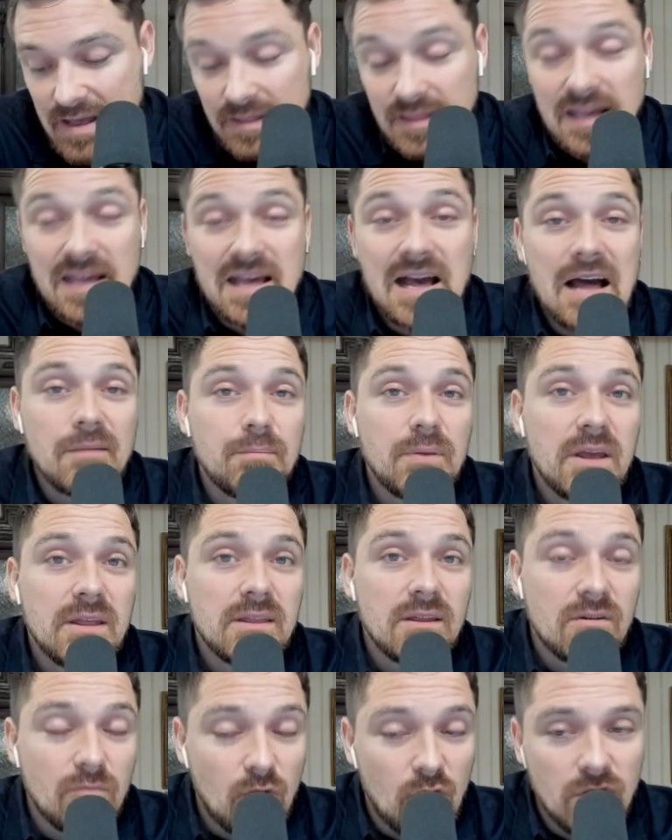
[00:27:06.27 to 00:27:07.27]
They can't pay
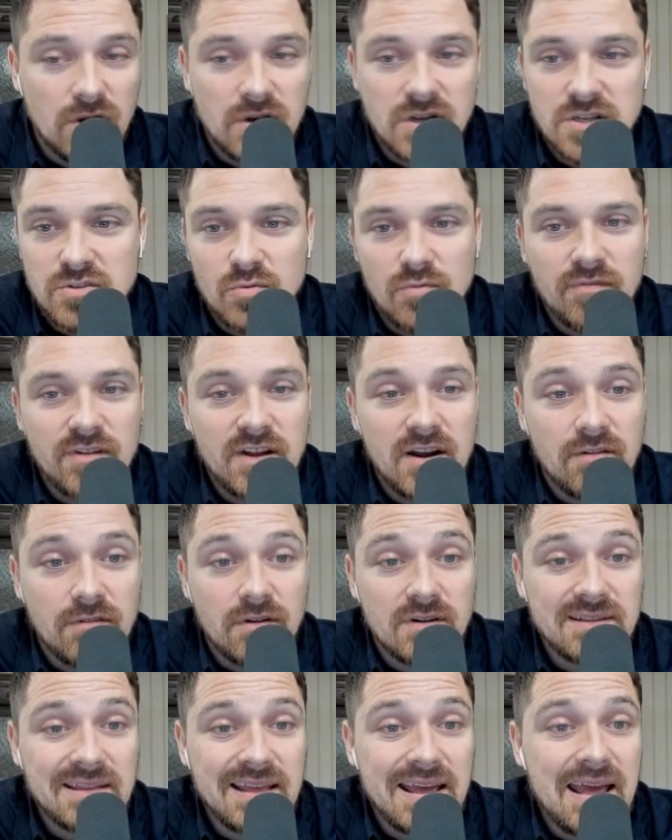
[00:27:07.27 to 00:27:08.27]
their mortgage or
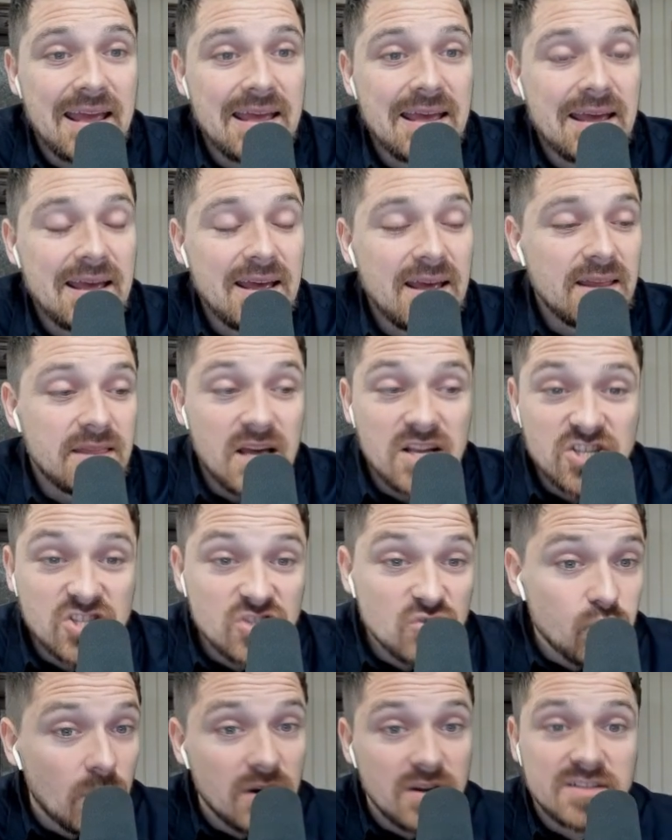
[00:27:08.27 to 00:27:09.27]
whatever. They
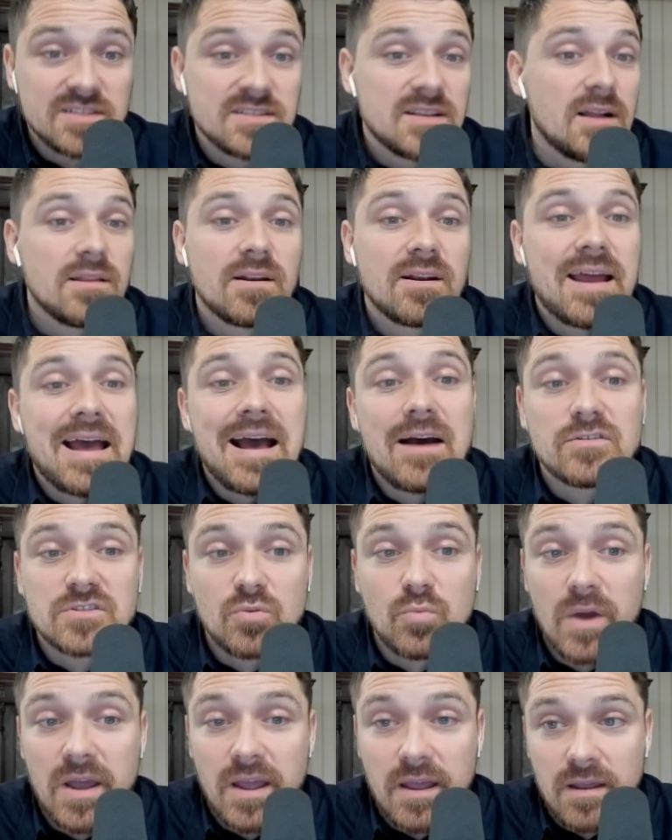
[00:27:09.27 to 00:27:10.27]
just want to sell their house
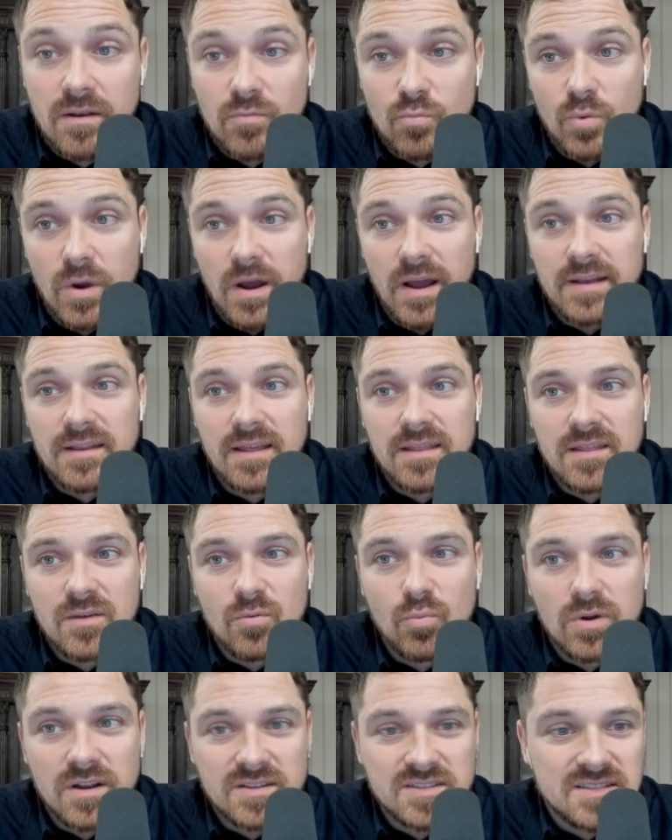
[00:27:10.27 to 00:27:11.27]
quick, right? And they
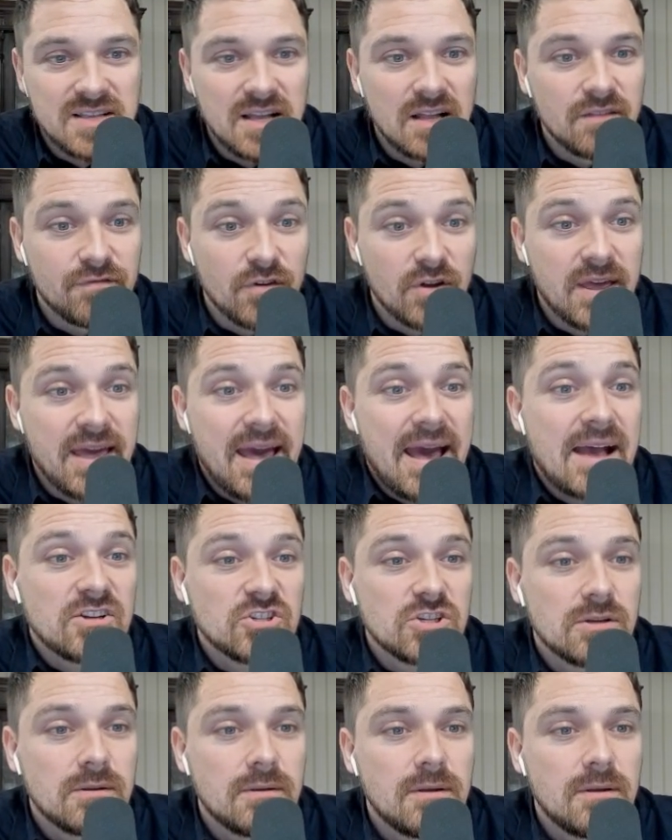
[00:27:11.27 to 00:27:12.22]
want to sell it for cash.